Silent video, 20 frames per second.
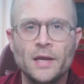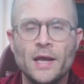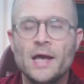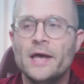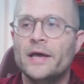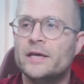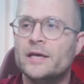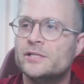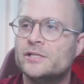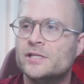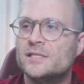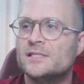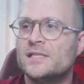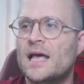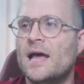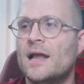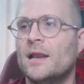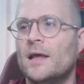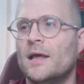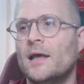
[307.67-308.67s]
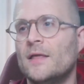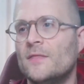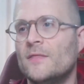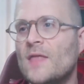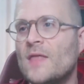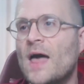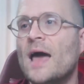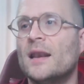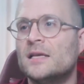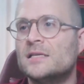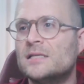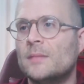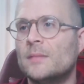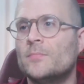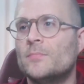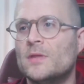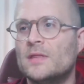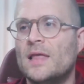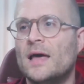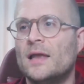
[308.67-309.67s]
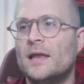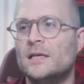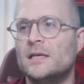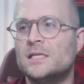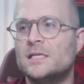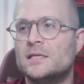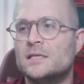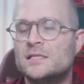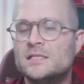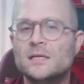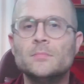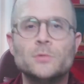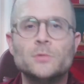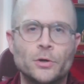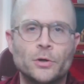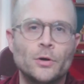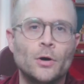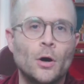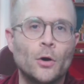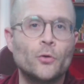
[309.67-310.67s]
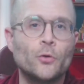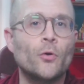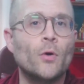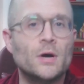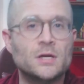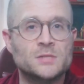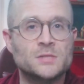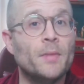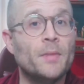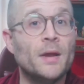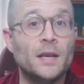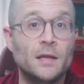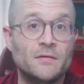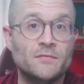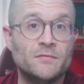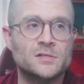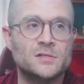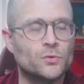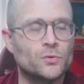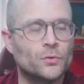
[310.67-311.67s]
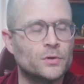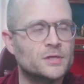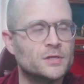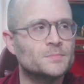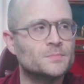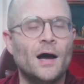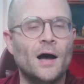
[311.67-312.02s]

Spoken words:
It's just that that is something that is similar across many of the stories.